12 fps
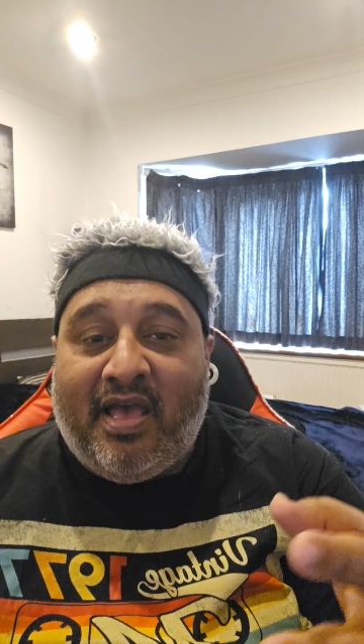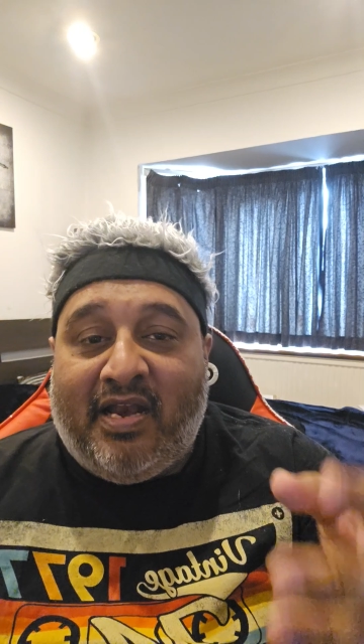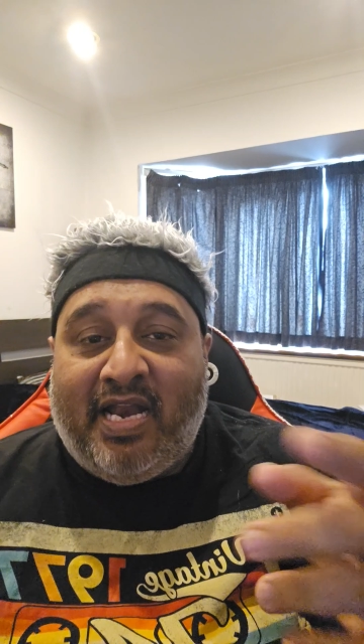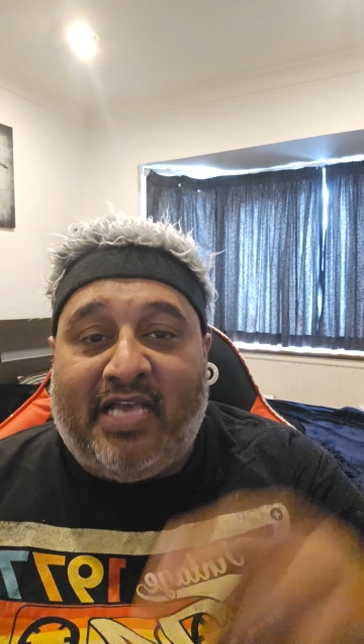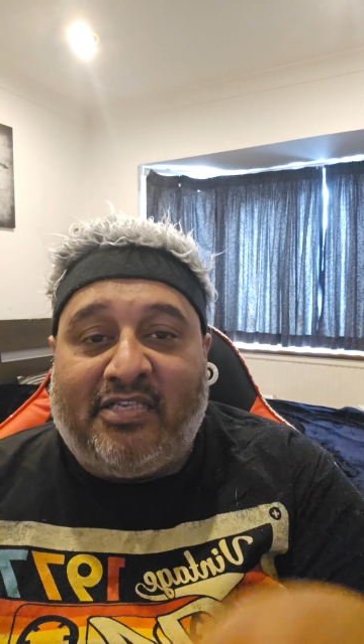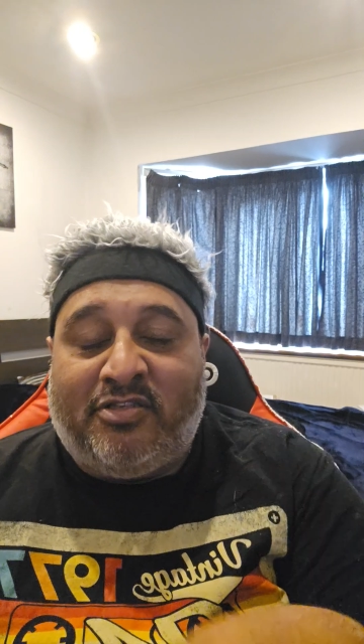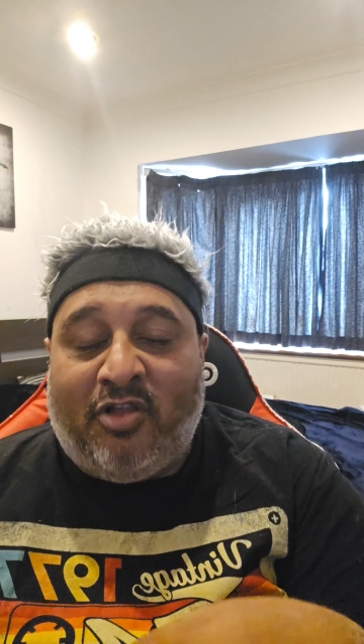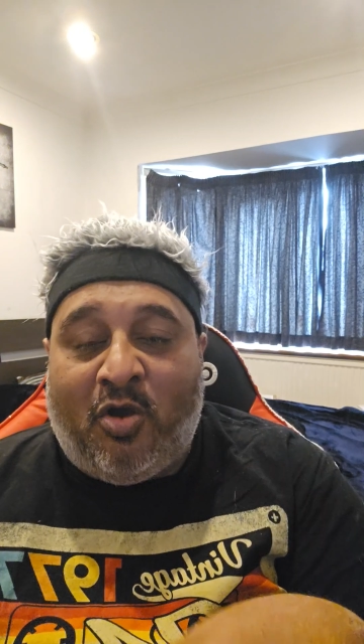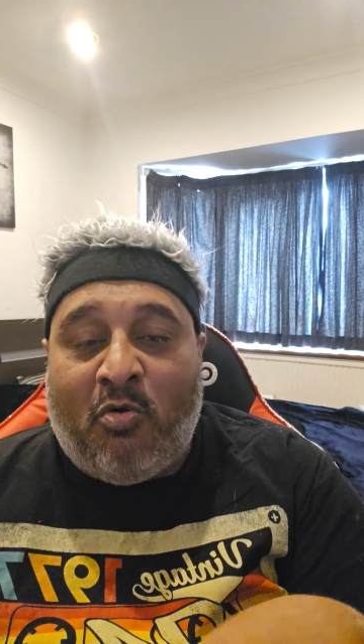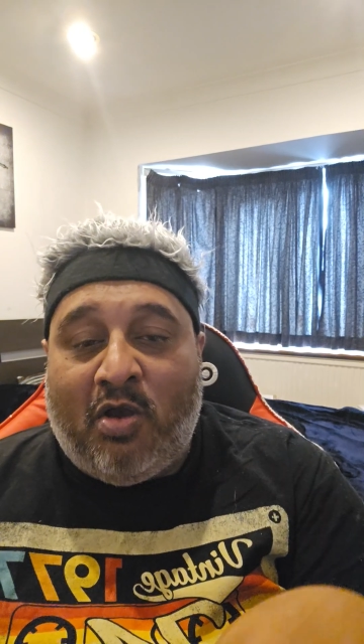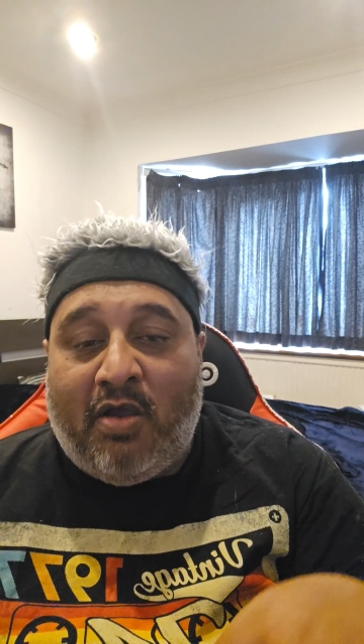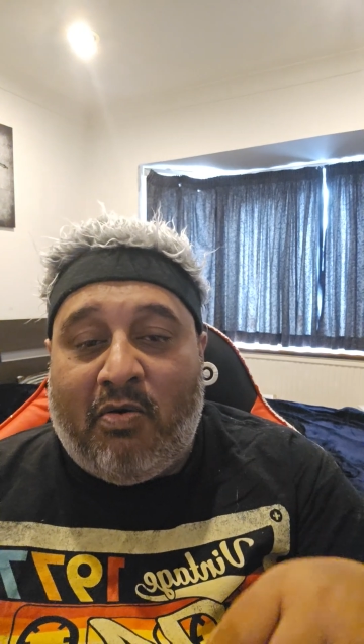Let us
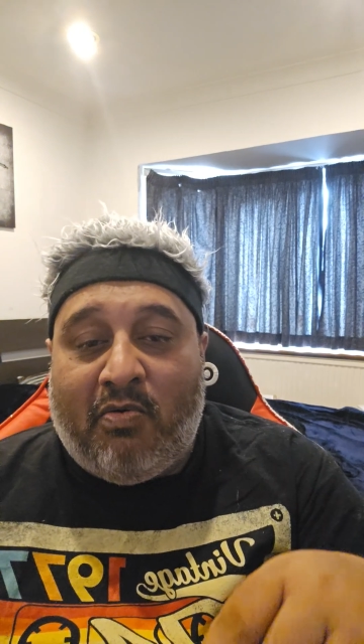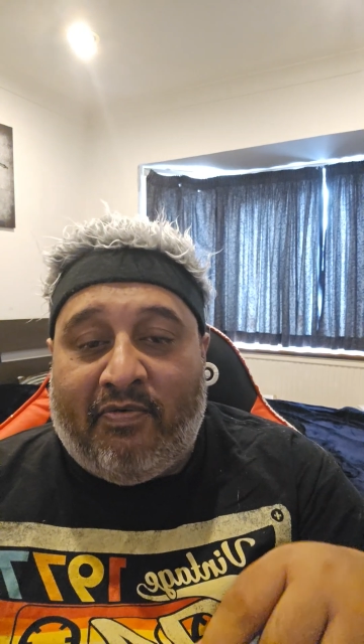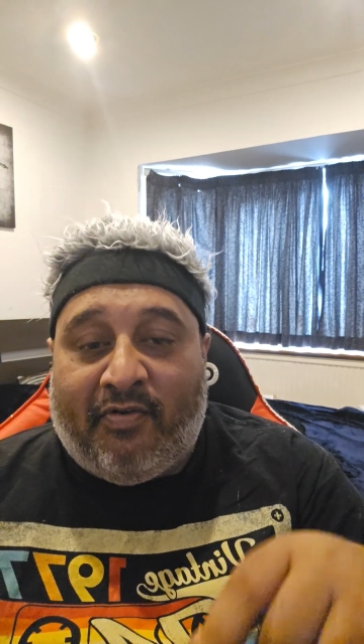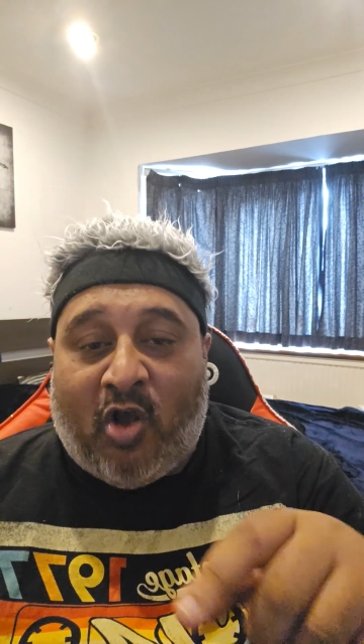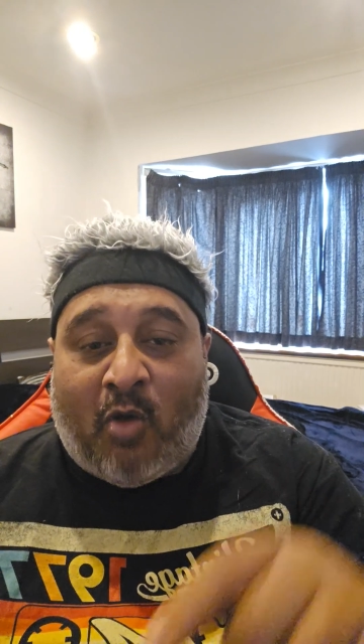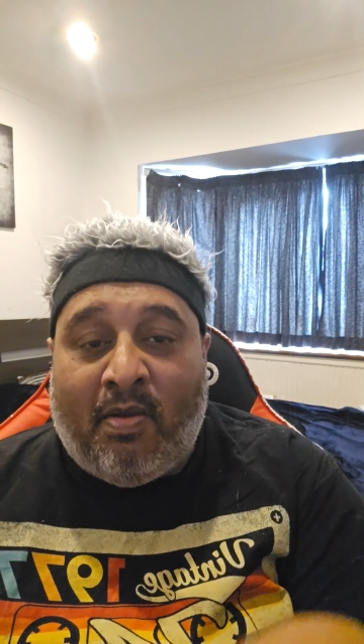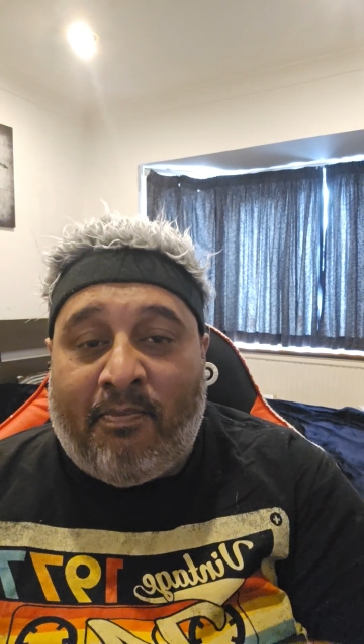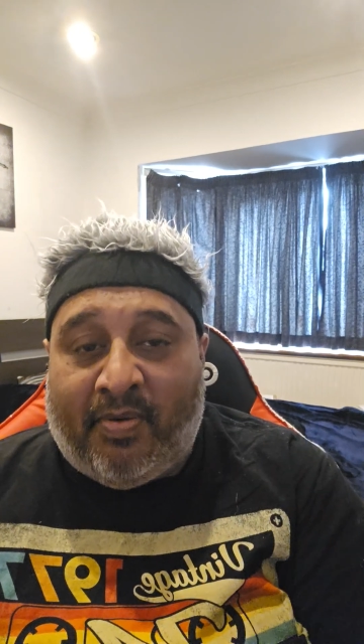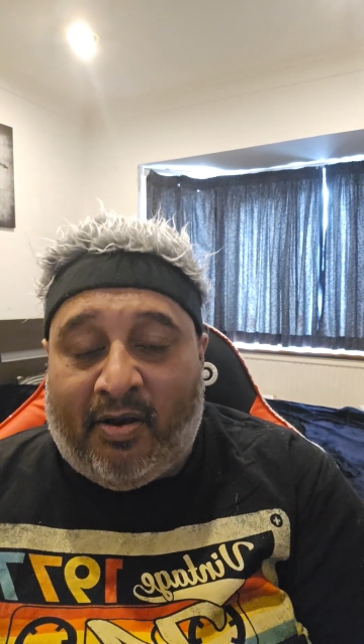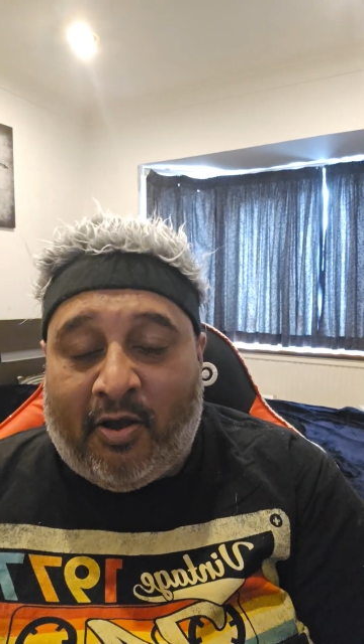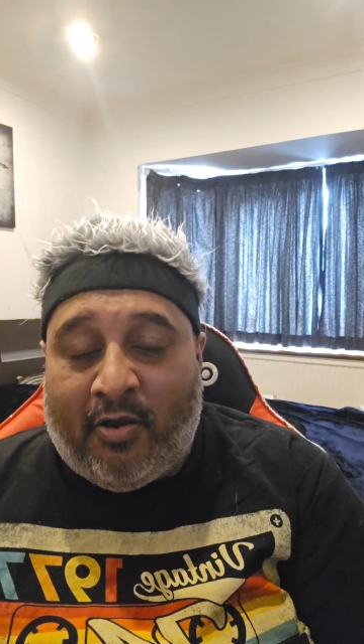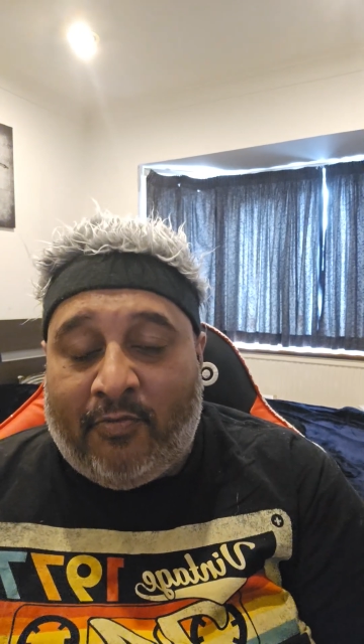know with a comment
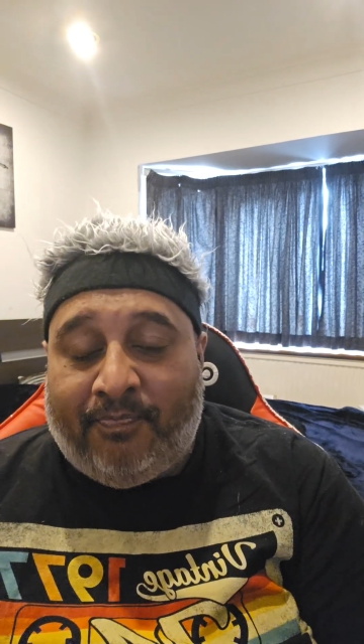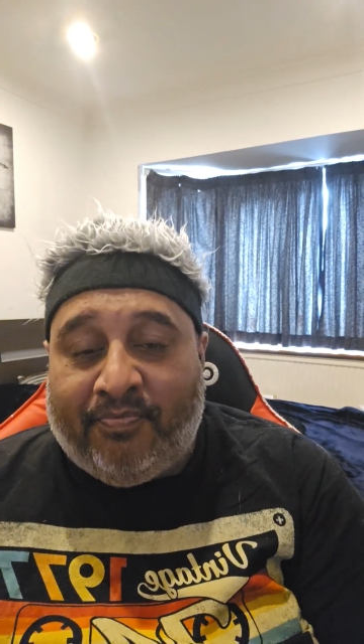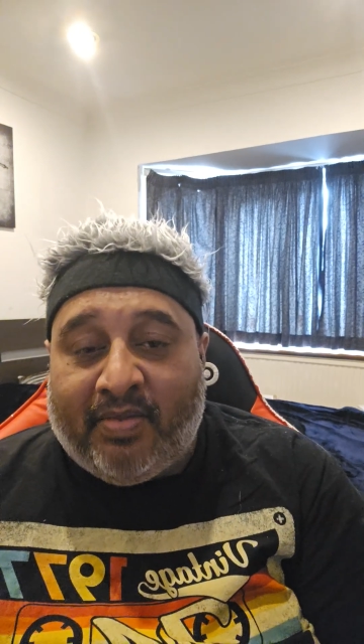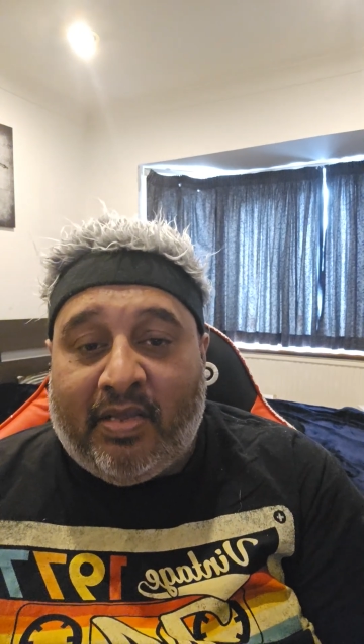below.